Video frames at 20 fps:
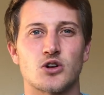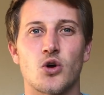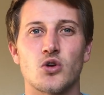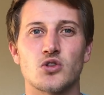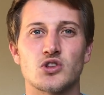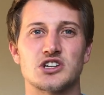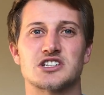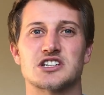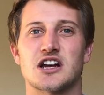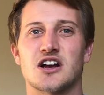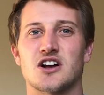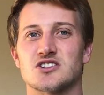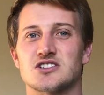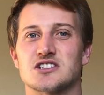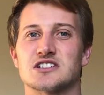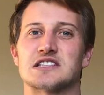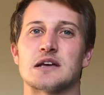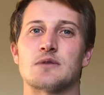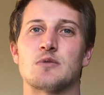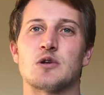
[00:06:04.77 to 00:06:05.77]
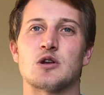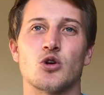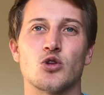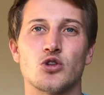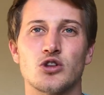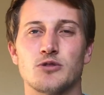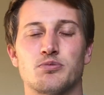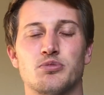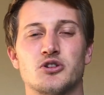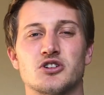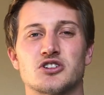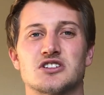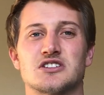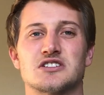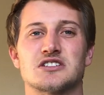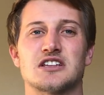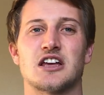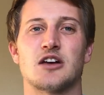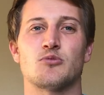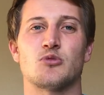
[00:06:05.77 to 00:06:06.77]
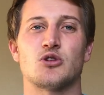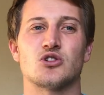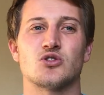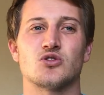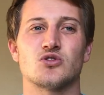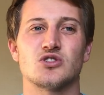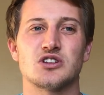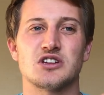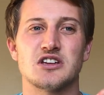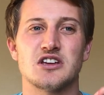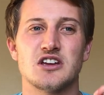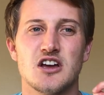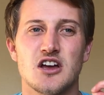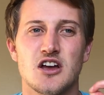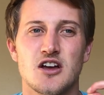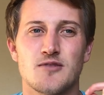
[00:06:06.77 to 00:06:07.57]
only challenges them and only pushes them and only